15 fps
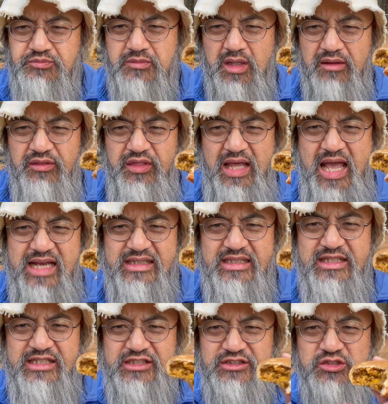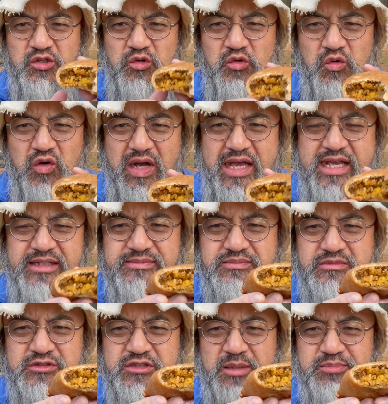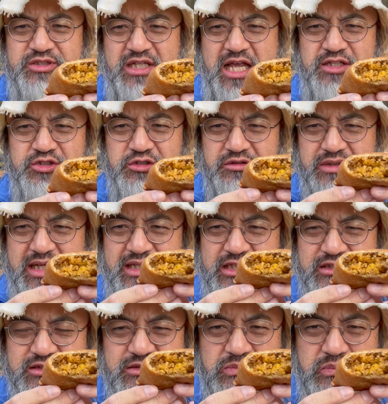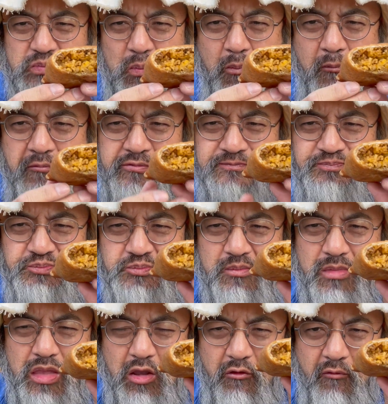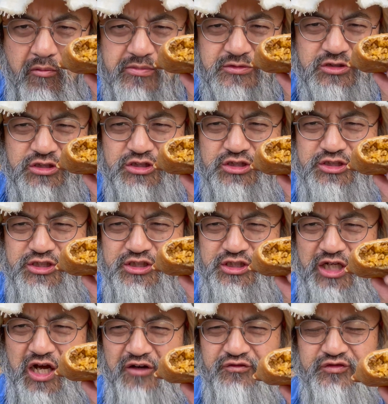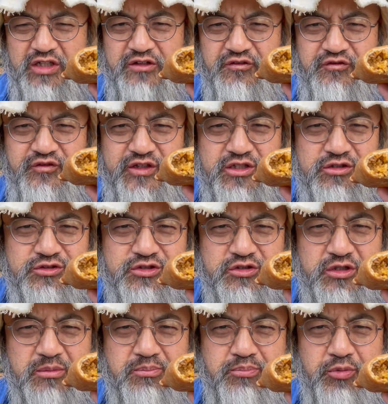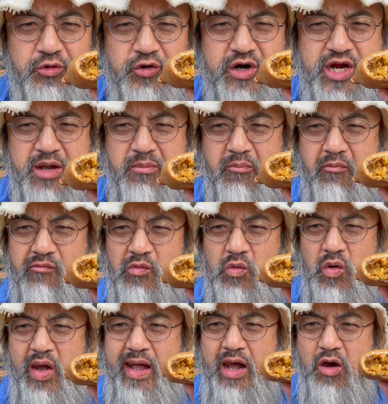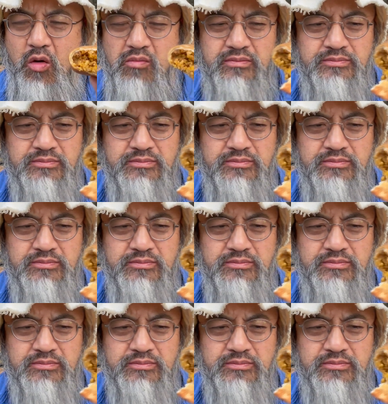That is quite substantial. That is stuffed and filled to the brim. Wow.